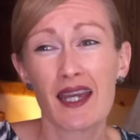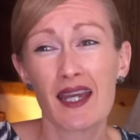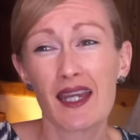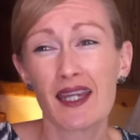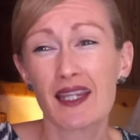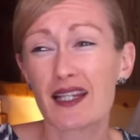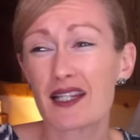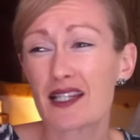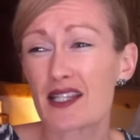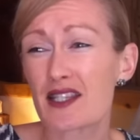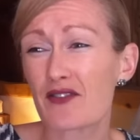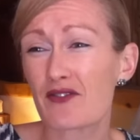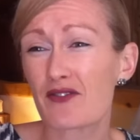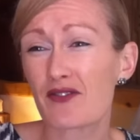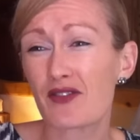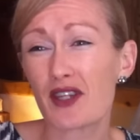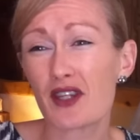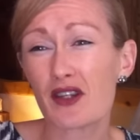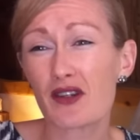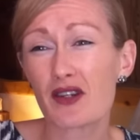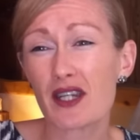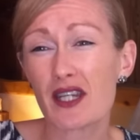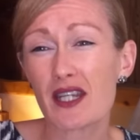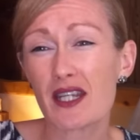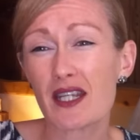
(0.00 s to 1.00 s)
And it's a
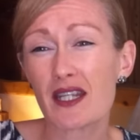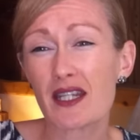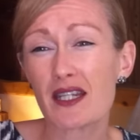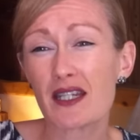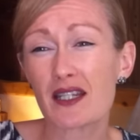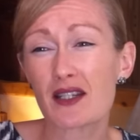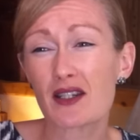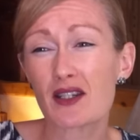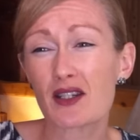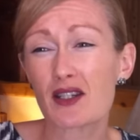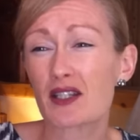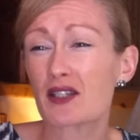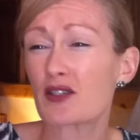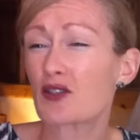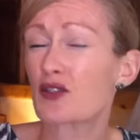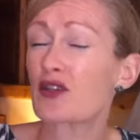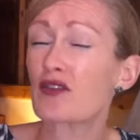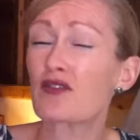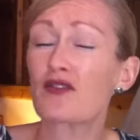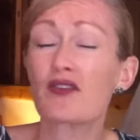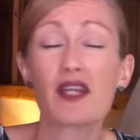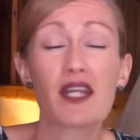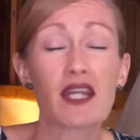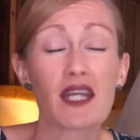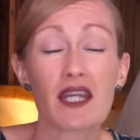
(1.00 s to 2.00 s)
very sort
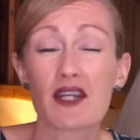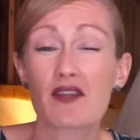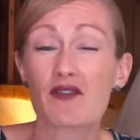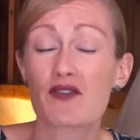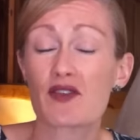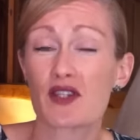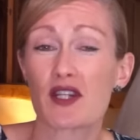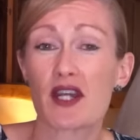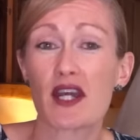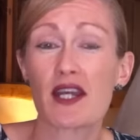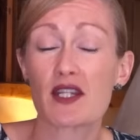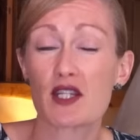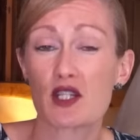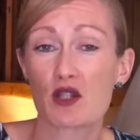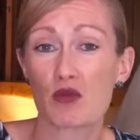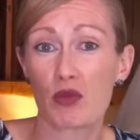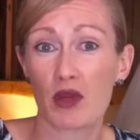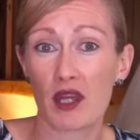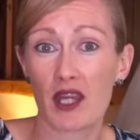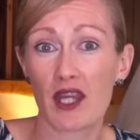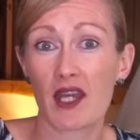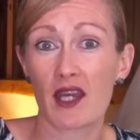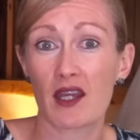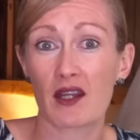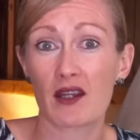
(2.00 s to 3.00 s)
of negative state to
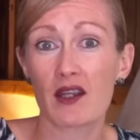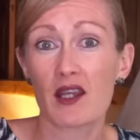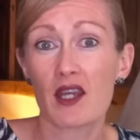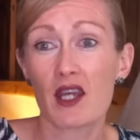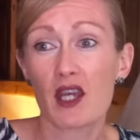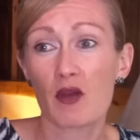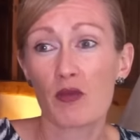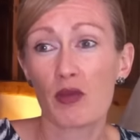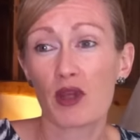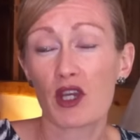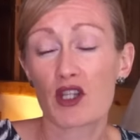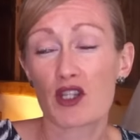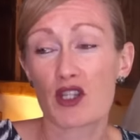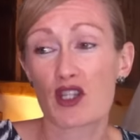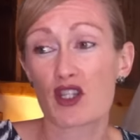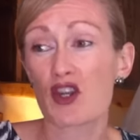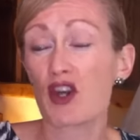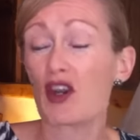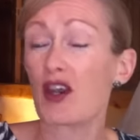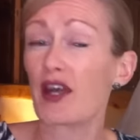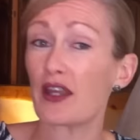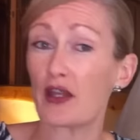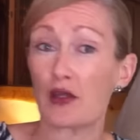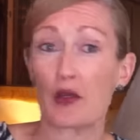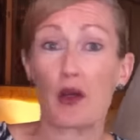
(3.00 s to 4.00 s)
be in because it's
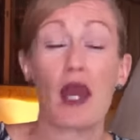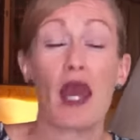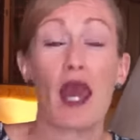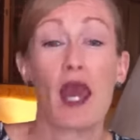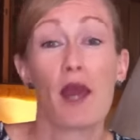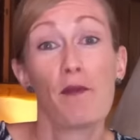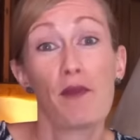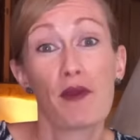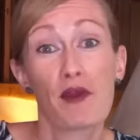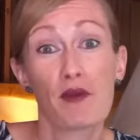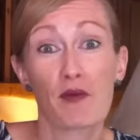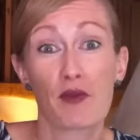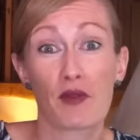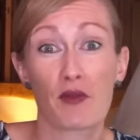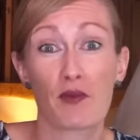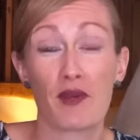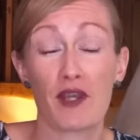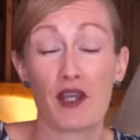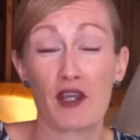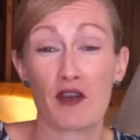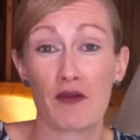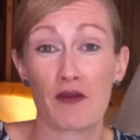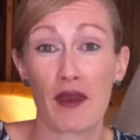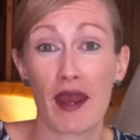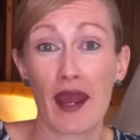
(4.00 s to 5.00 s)
not like you're happy with where
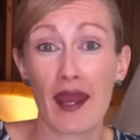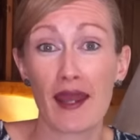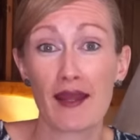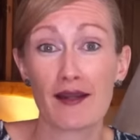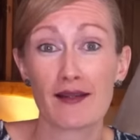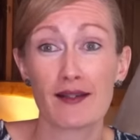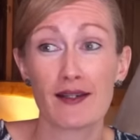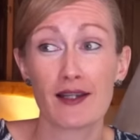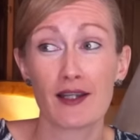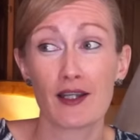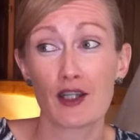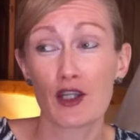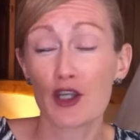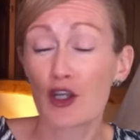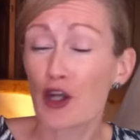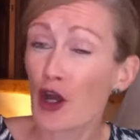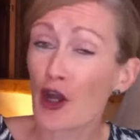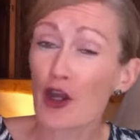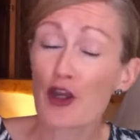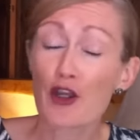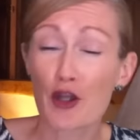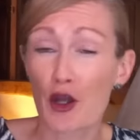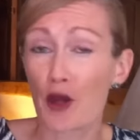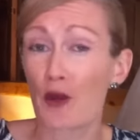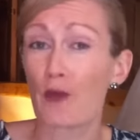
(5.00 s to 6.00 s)
you're at, you know
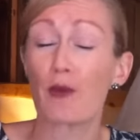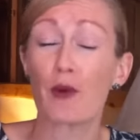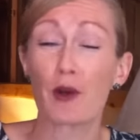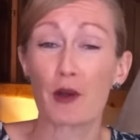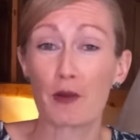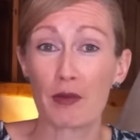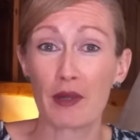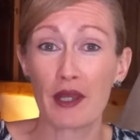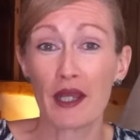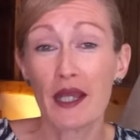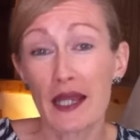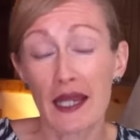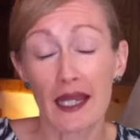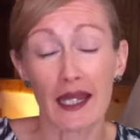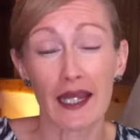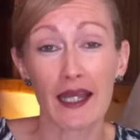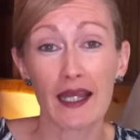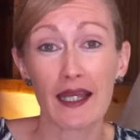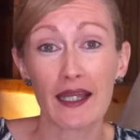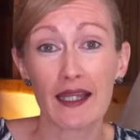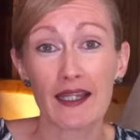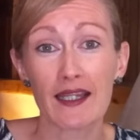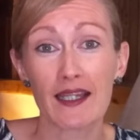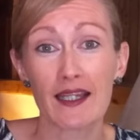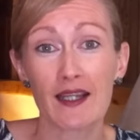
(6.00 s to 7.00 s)
you don't want to be
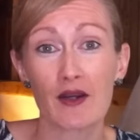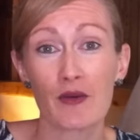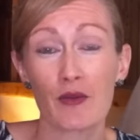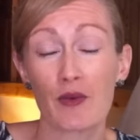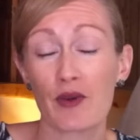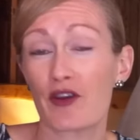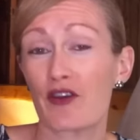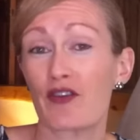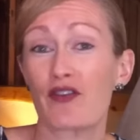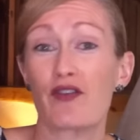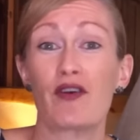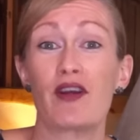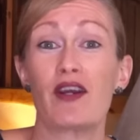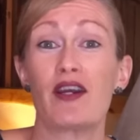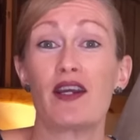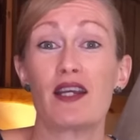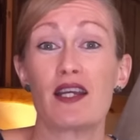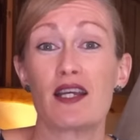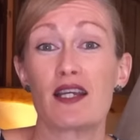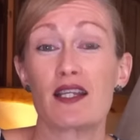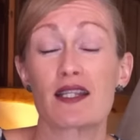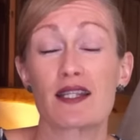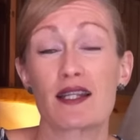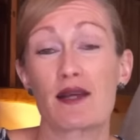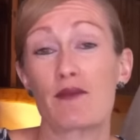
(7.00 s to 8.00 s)
there, whether it is
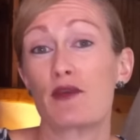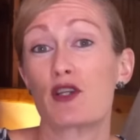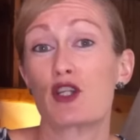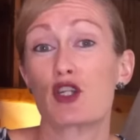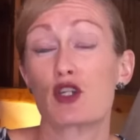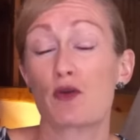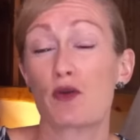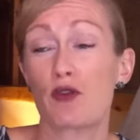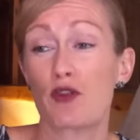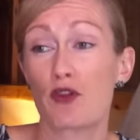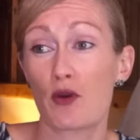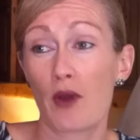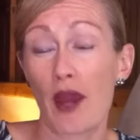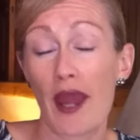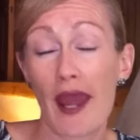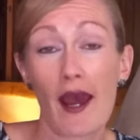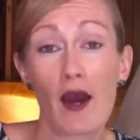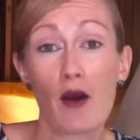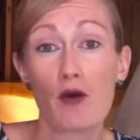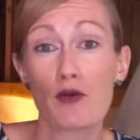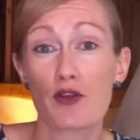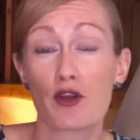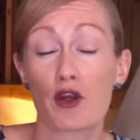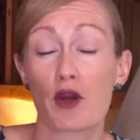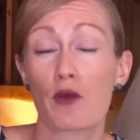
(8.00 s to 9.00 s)
uh, something to do with your
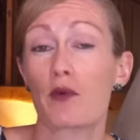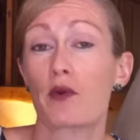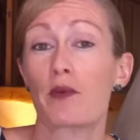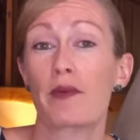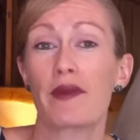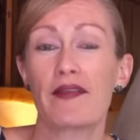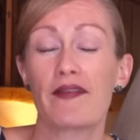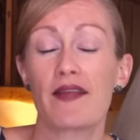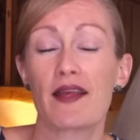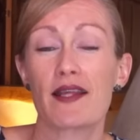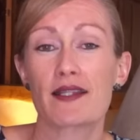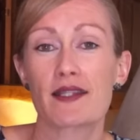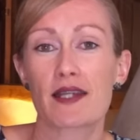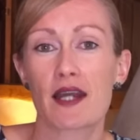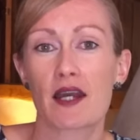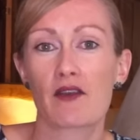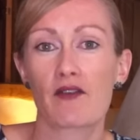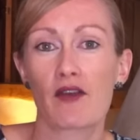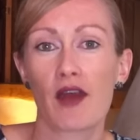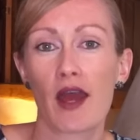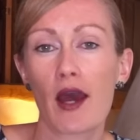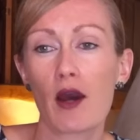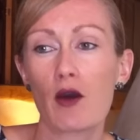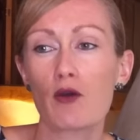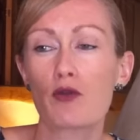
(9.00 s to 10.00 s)
health, you don't want to be in that state of
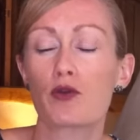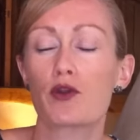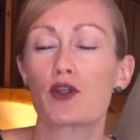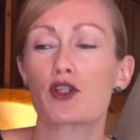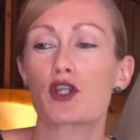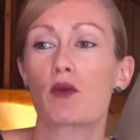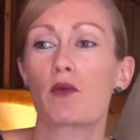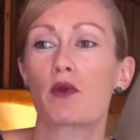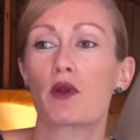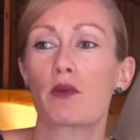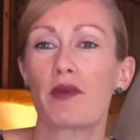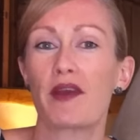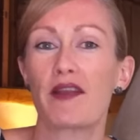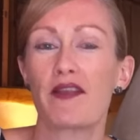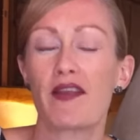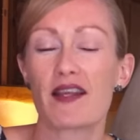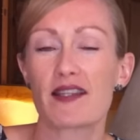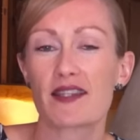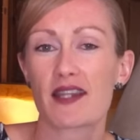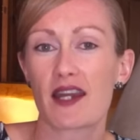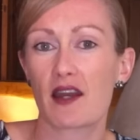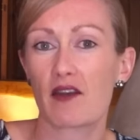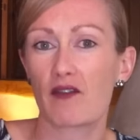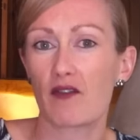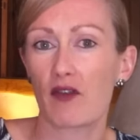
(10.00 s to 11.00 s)
health, or you don't want to be in that
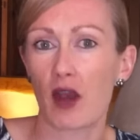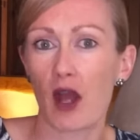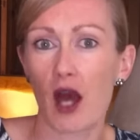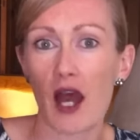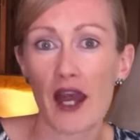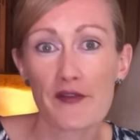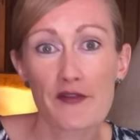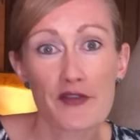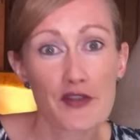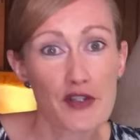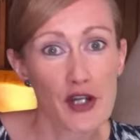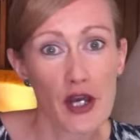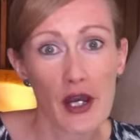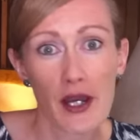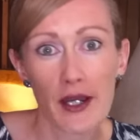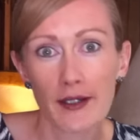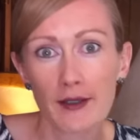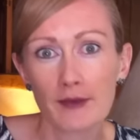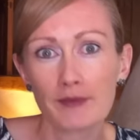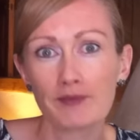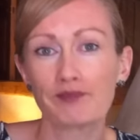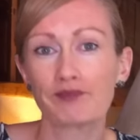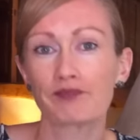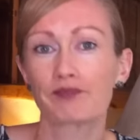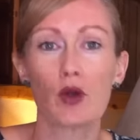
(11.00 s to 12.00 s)
state of
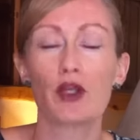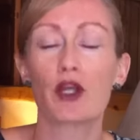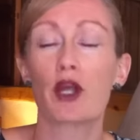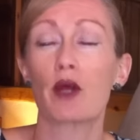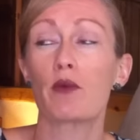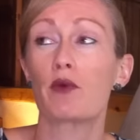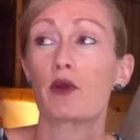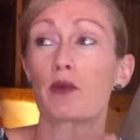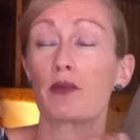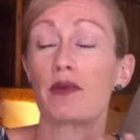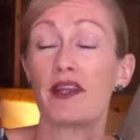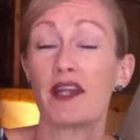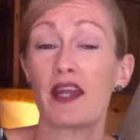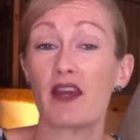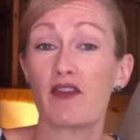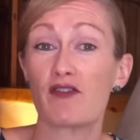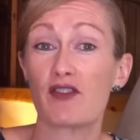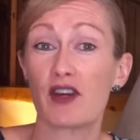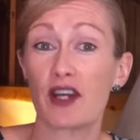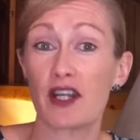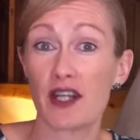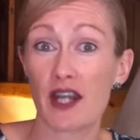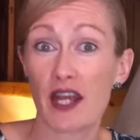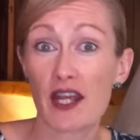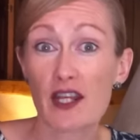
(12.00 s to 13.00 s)
lifestyle, or you don't want to be in that
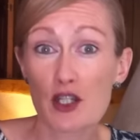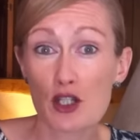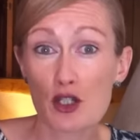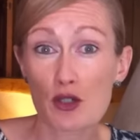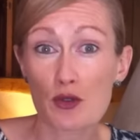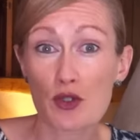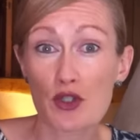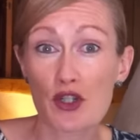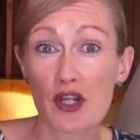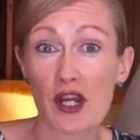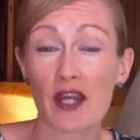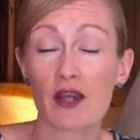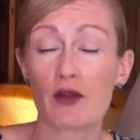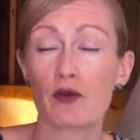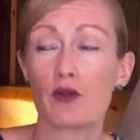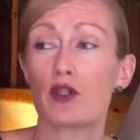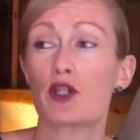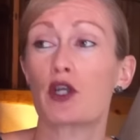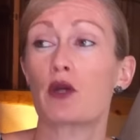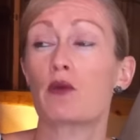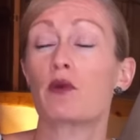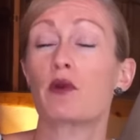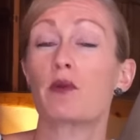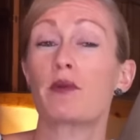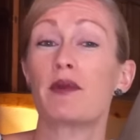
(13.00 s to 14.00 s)
financial state, or you
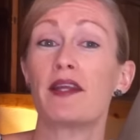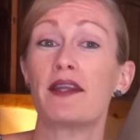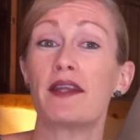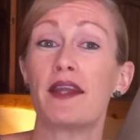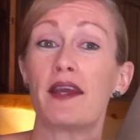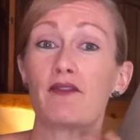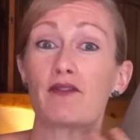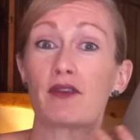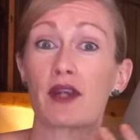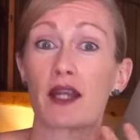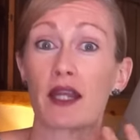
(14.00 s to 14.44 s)
don't want to be in that